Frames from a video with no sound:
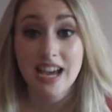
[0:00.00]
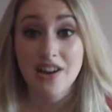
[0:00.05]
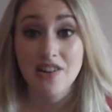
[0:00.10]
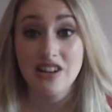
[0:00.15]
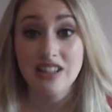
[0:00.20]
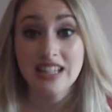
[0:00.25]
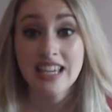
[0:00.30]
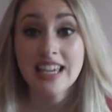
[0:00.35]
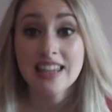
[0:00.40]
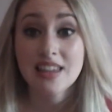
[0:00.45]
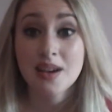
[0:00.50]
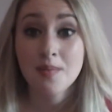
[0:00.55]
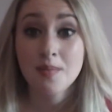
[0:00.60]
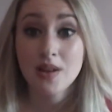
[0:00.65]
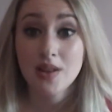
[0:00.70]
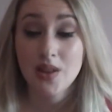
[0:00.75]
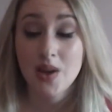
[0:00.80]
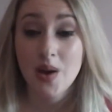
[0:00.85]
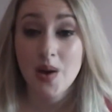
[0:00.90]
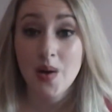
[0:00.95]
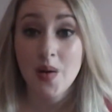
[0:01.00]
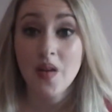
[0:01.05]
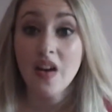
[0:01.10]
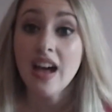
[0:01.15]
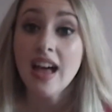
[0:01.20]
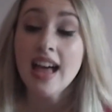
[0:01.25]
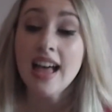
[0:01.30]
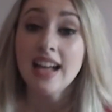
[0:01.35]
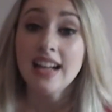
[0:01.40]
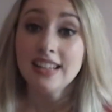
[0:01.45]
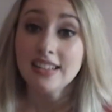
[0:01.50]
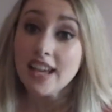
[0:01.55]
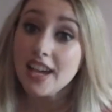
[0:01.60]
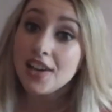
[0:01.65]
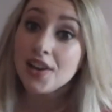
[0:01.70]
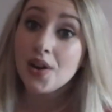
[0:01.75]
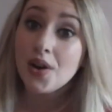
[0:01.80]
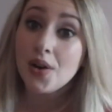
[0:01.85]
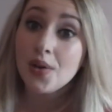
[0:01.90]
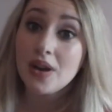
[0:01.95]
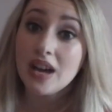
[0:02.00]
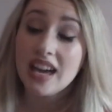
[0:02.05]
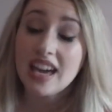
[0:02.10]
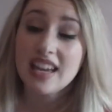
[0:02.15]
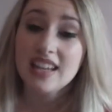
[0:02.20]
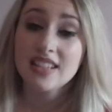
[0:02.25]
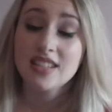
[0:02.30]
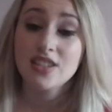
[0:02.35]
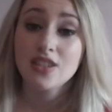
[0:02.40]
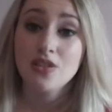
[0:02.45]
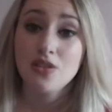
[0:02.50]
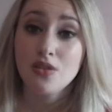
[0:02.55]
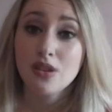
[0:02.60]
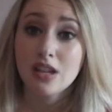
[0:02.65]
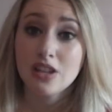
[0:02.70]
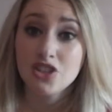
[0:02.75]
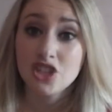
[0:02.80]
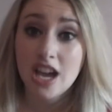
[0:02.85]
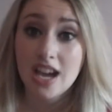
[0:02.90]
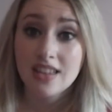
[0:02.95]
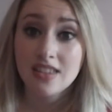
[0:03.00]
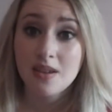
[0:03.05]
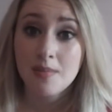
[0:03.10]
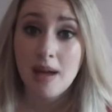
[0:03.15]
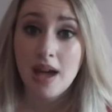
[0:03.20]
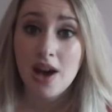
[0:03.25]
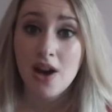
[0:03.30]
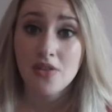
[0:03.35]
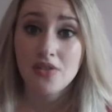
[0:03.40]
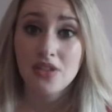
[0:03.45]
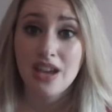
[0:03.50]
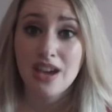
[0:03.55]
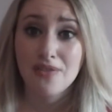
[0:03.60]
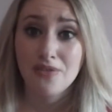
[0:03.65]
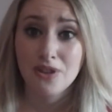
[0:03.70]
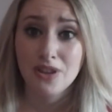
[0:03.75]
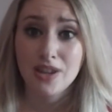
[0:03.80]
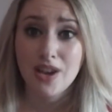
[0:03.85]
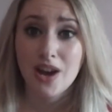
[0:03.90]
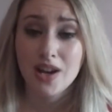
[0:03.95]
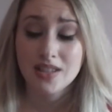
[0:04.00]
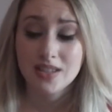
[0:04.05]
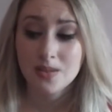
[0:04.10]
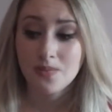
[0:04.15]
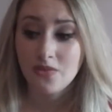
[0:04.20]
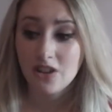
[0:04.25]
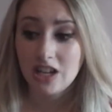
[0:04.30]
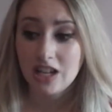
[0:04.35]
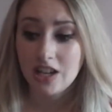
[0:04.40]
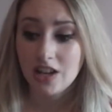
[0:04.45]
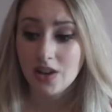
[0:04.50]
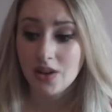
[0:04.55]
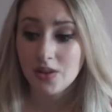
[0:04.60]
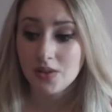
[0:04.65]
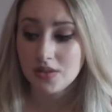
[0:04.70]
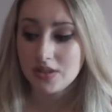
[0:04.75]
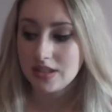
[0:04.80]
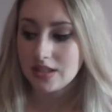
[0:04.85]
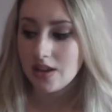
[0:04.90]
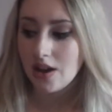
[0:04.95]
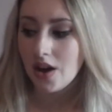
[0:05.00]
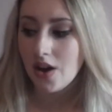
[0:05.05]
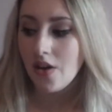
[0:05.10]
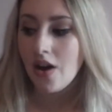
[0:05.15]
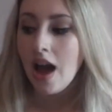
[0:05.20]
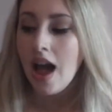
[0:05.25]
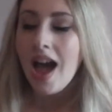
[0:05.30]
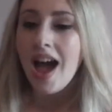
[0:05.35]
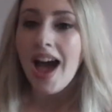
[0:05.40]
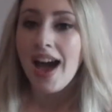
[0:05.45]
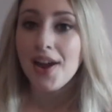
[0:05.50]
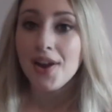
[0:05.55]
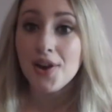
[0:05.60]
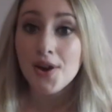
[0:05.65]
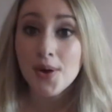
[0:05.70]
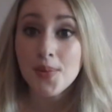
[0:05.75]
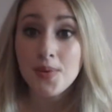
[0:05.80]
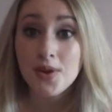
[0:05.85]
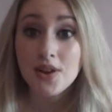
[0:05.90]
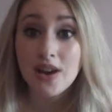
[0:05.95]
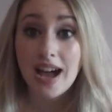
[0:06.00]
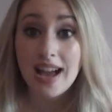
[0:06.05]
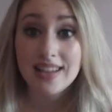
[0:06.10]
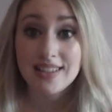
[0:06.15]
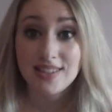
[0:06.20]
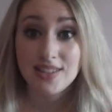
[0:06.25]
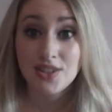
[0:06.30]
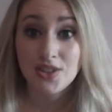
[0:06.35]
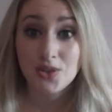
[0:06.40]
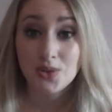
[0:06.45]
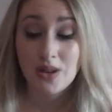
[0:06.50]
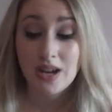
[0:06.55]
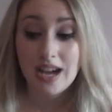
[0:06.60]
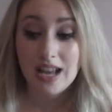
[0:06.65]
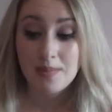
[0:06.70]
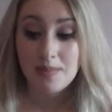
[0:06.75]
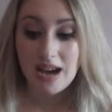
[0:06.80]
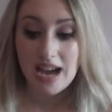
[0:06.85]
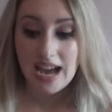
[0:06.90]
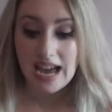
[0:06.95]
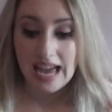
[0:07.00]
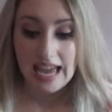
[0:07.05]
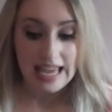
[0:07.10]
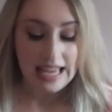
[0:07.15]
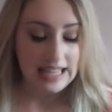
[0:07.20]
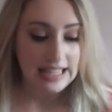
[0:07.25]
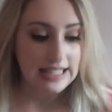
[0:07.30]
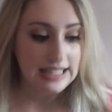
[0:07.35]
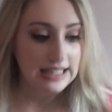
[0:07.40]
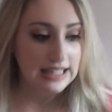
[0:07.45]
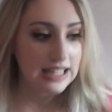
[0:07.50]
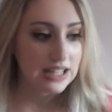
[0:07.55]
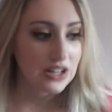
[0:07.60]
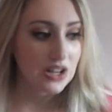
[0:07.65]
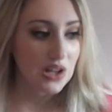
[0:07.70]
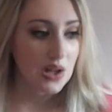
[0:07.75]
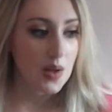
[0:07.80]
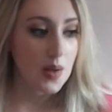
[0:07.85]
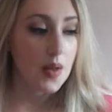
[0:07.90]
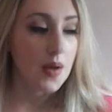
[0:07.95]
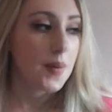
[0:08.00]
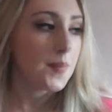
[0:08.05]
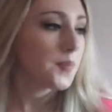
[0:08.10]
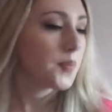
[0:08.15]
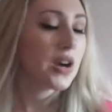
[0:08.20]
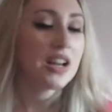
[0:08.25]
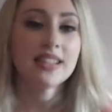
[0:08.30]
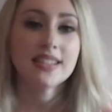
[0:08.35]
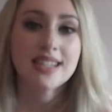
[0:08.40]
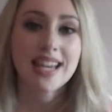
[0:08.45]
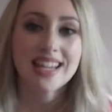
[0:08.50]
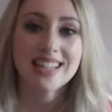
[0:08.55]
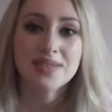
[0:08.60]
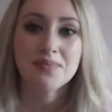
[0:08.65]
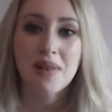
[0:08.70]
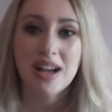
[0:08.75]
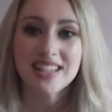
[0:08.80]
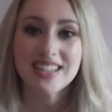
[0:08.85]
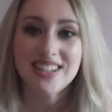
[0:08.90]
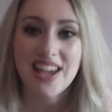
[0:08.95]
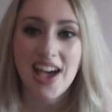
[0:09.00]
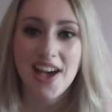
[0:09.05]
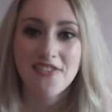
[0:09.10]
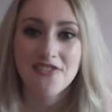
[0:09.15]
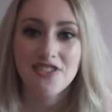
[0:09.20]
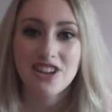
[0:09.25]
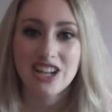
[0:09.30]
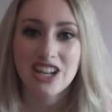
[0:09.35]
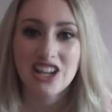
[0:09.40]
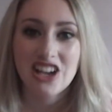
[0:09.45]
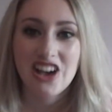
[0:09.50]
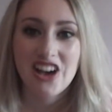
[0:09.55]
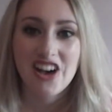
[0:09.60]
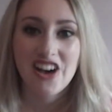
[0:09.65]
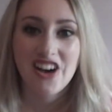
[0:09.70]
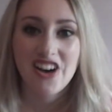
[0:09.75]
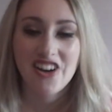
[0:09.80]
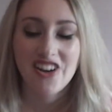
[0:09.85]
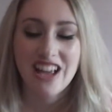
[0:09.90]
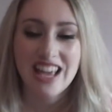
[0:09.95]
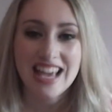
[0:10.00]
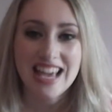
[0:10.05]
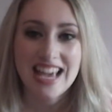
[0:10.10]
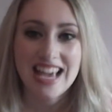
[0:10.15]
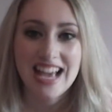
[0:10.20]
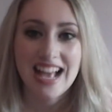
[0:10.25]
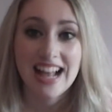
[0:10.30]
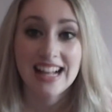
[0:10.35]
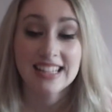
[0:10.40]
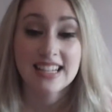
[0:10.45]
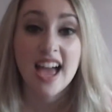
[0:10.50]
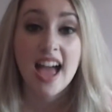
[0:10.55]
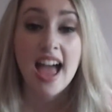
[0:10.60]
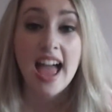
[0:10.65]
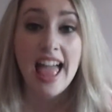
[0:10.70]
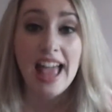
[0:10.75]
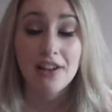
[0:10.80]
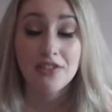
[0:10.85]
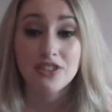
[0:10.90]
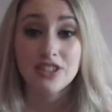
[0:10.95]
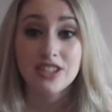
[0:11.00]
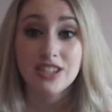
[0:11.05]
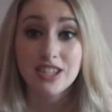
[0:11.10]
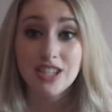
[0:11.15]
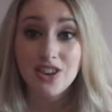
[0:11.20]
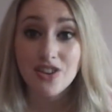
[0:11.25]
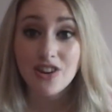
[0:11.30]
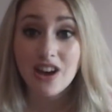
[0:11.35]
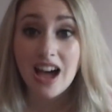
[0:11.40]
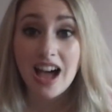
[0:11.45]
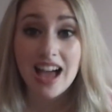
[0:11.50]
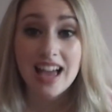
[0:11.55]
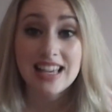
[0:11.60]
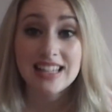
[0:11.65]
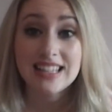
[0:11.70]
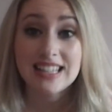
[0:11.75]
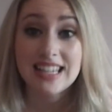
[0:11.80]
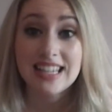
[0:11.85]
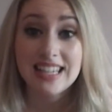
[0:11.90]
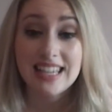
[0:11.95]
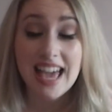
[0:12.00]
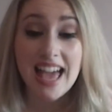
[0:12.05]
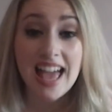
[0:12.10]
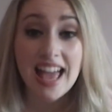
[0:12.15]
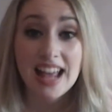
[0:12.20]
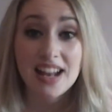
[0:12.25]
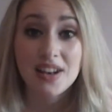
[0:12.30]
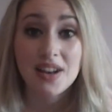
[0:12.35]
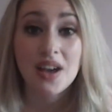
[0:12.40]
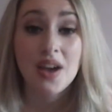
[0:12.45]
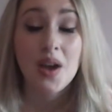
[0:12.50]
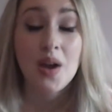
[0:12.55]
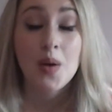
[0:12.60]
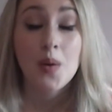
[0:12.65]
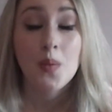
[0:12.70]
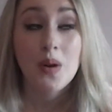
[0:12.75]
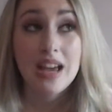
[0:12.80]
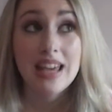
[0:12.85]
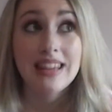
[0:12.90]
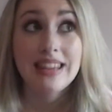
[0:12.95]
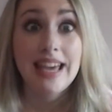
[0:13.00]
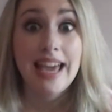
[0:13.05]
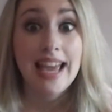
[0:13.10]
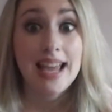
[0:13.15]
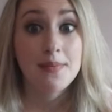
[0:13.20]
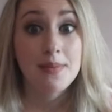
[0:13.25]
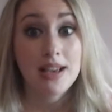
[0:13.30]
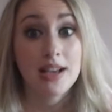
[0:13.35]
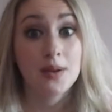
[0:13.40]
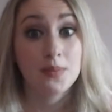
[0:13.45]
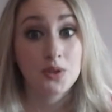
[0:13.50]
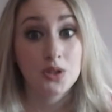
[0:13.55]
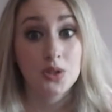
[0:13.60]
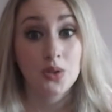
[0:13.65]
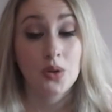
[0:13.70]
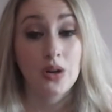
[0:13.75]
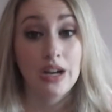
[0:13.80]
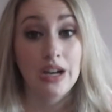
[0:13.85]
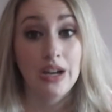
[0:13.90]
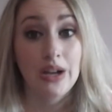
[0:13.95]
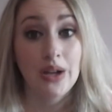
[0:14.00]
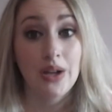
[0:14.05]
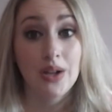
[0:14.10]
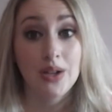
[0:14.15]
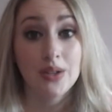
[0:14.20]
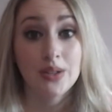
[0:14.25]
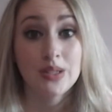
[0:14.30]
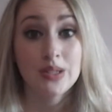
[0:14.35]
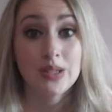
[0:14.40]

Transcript: I will link them below, like always, so you can check them out. They have really awesome videos. So I hope you guys enjoyed my little princess must-have video, and I will see you guys again with a makeup tutorial.